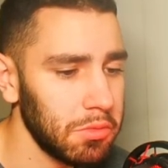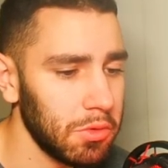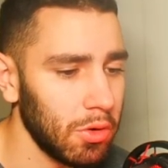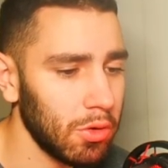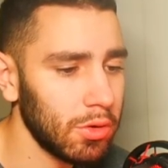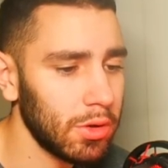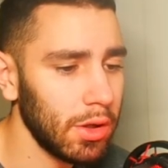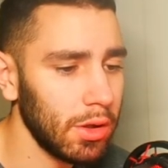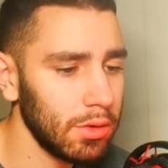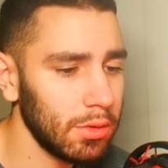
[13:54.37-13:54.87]

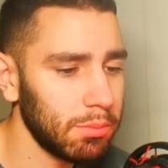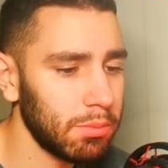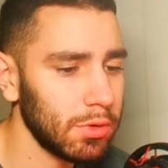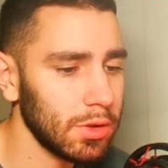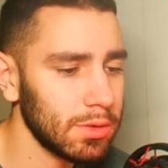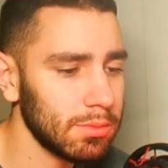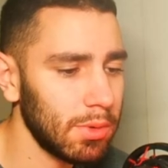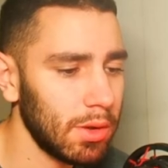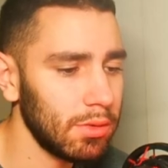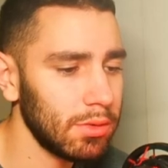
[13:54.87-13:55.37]
Okay, the
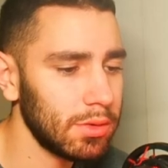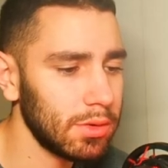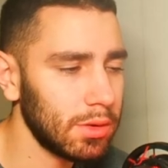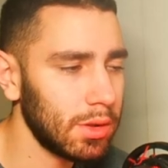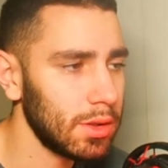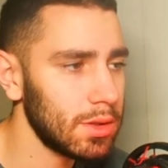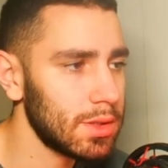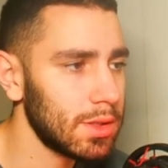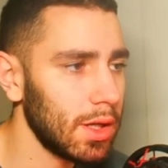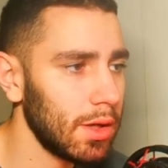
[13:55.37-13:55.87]
Prosperity
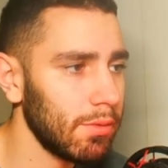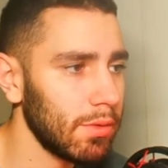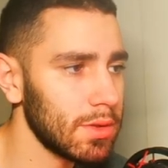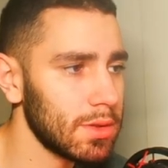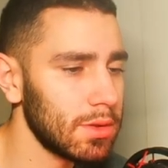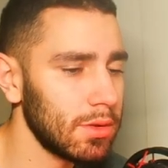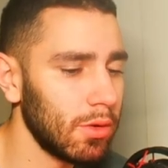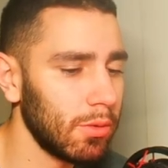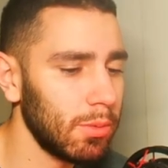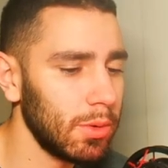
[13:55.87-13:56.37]
can save
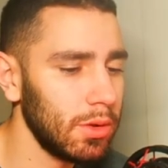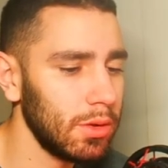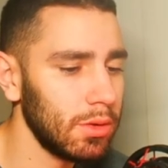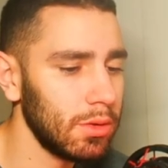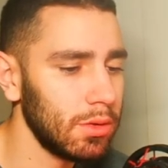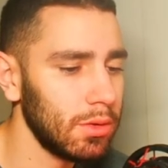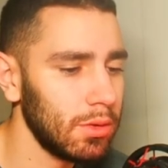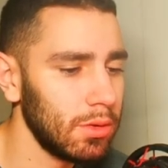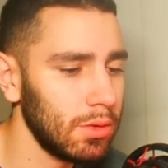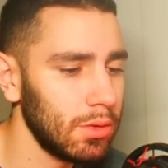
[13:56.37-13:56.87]
us here over
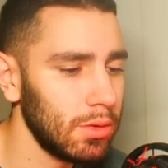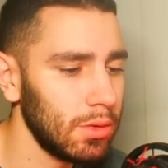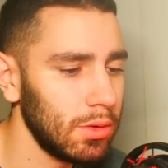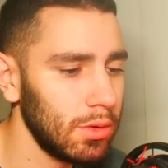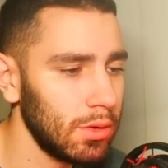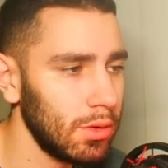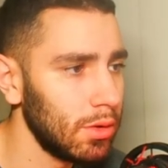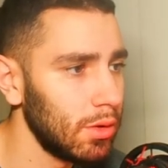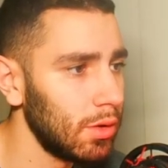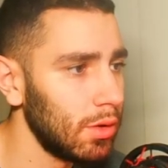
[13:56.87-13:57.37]
here.
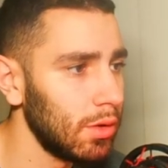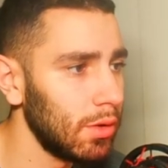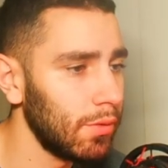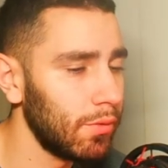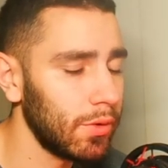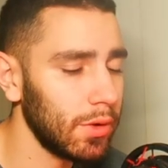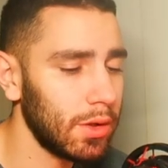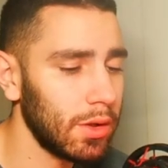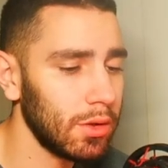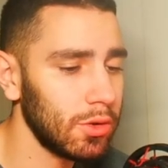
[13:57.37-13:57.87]

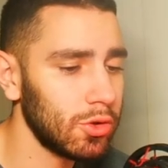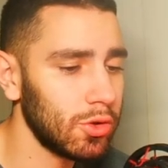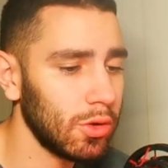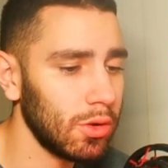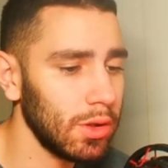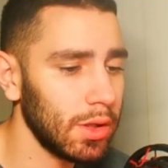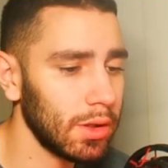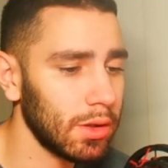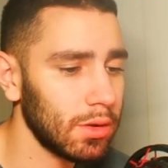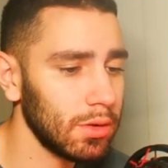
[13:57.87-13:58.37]
If we can
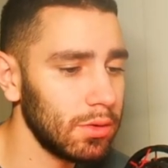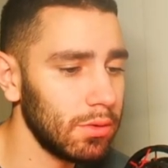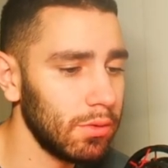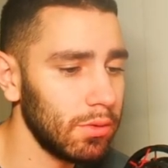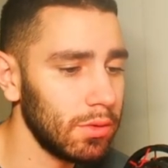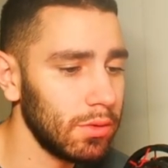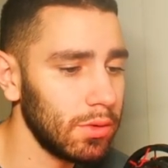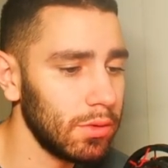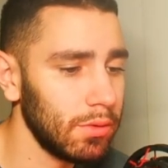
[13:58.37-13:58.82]
draw like a